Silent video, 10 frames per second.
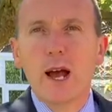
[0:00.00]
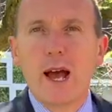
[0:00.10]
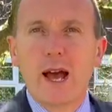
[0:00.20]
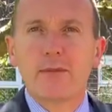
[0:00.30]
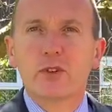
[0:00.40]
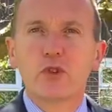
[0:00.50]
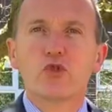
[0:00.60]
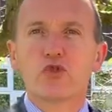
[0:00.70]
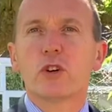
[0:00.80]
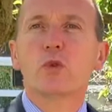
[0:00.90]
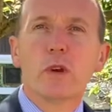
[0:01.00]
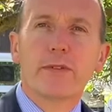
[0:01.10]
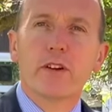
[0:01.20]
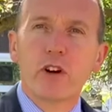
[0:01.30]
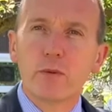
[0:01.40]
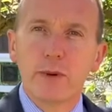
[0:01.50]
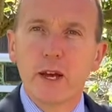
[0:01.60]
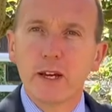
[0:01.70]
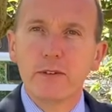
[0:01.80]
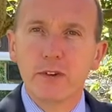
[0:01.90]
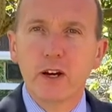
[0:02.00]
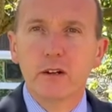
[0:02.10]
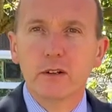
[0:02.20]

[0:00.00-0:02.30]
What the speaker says: have control of their own behaviour